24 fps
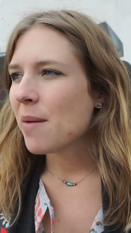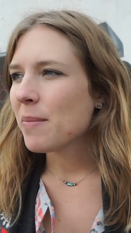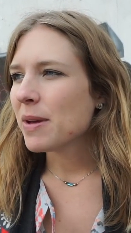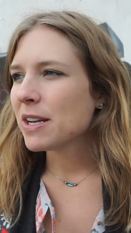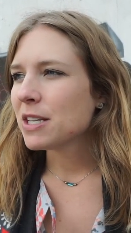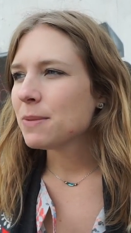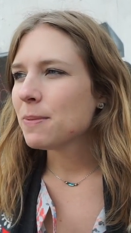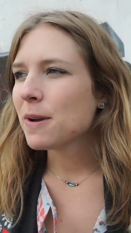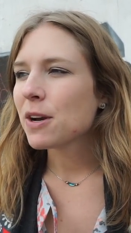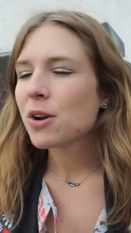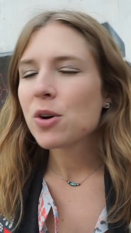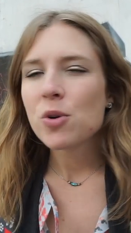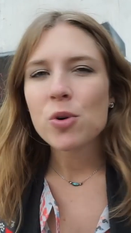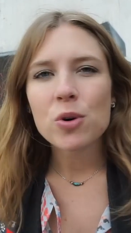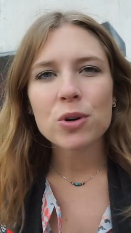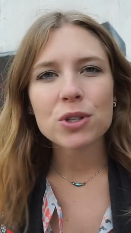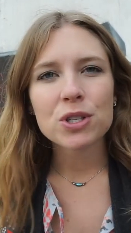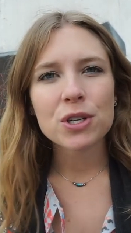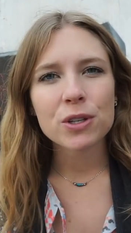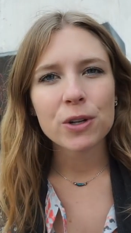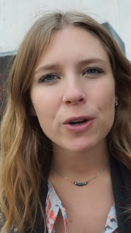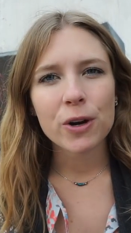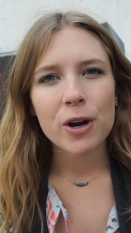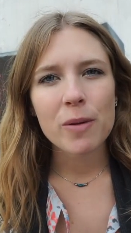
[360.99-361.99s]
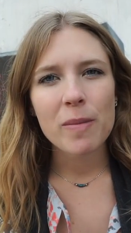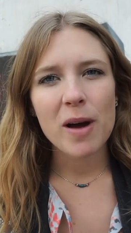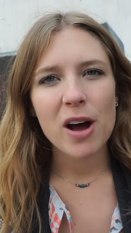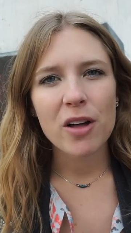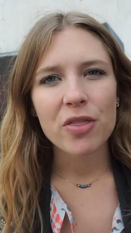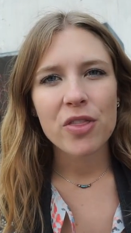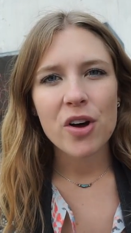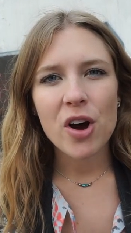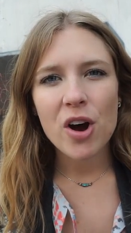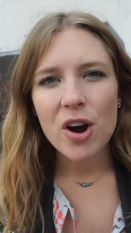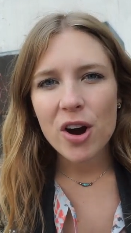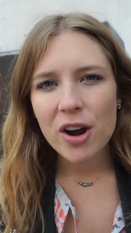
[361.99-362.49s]
it's been cool to learn
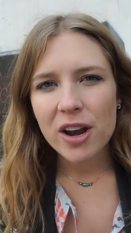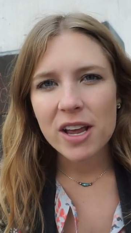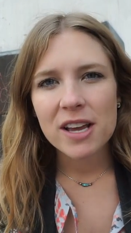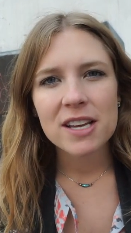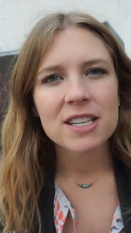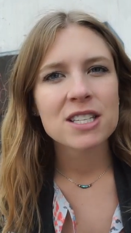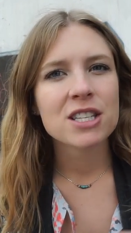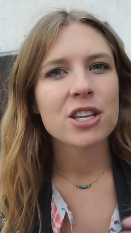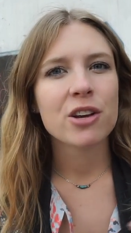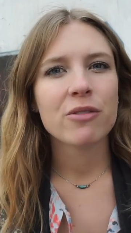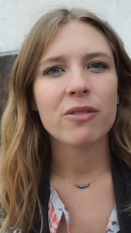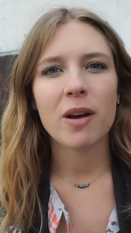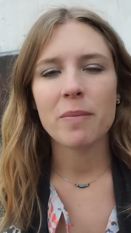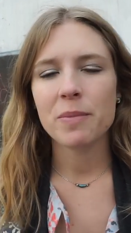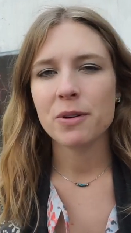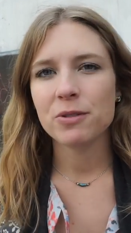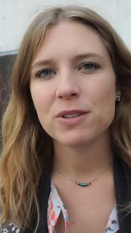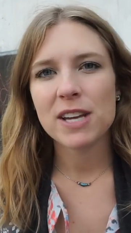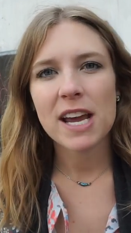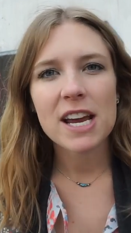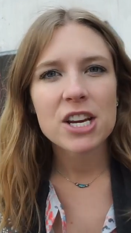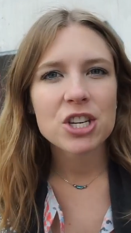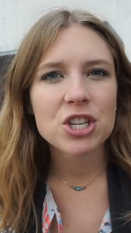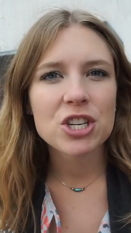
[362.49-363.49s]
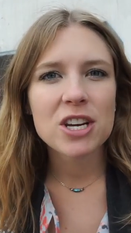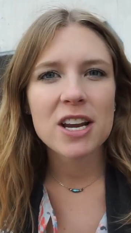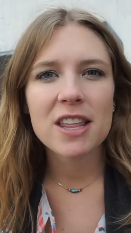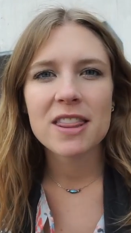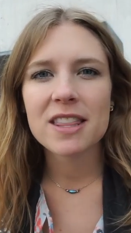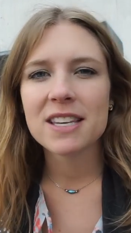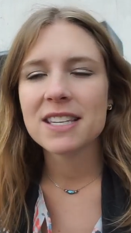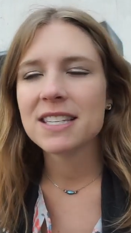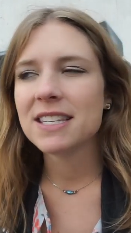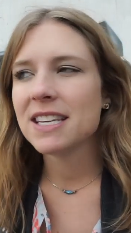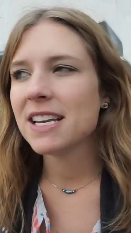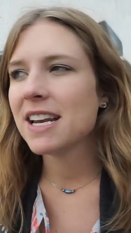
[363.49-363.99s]
about the artists, their reputation in
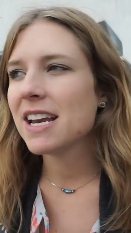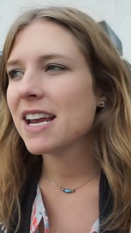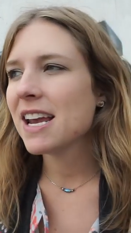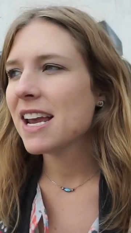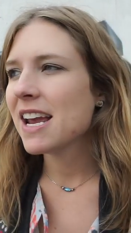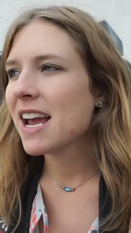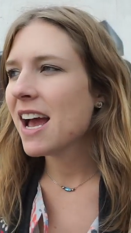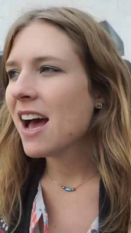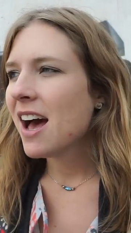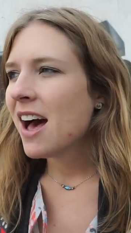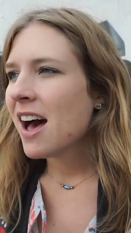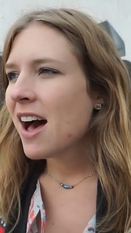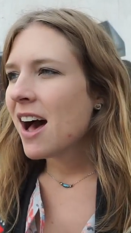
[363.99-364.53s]
the city,